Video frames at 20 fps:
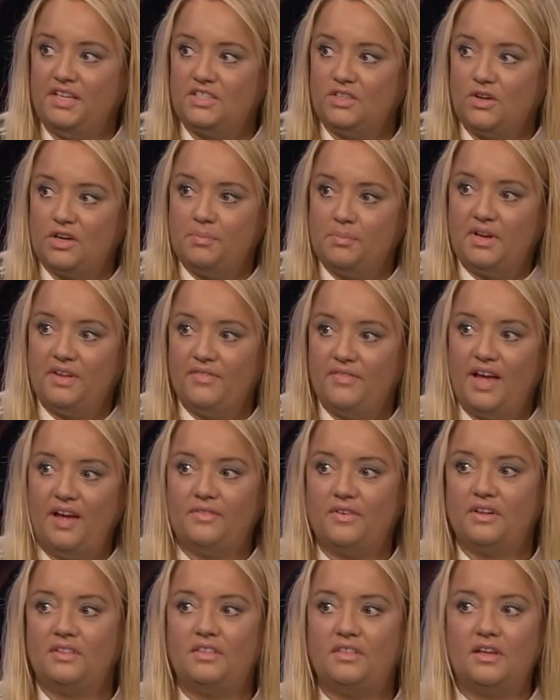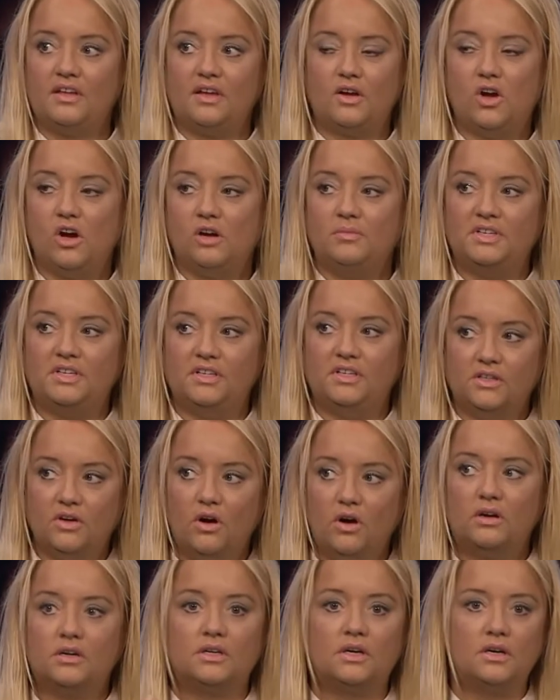It's got a bit of everything, and comedy and
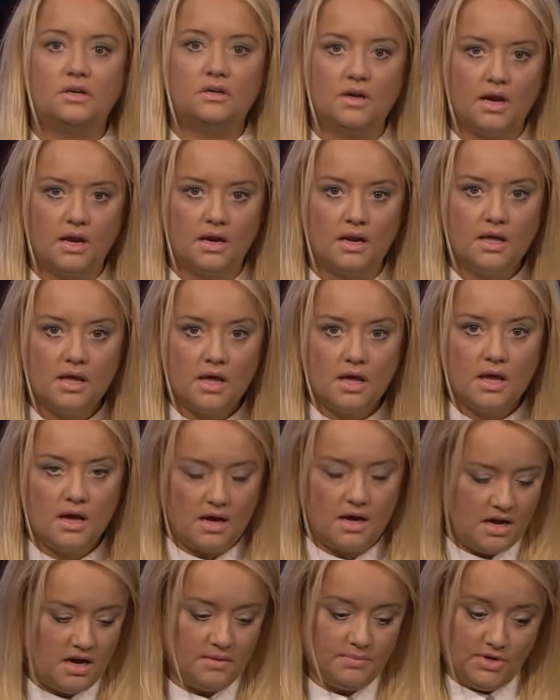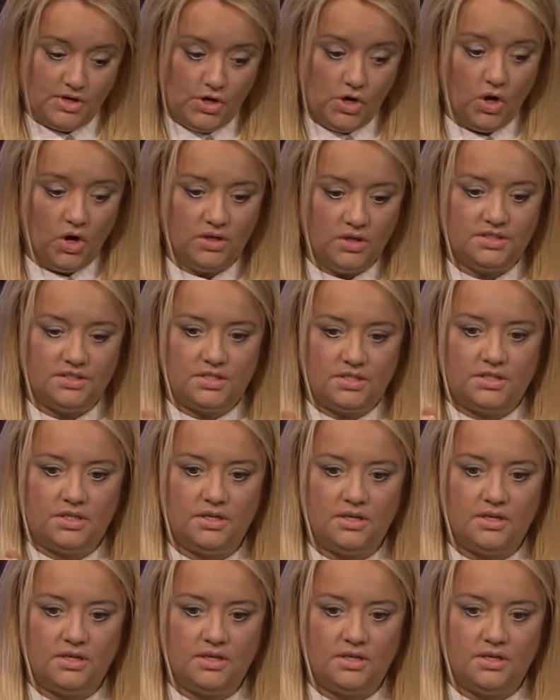horror, and nods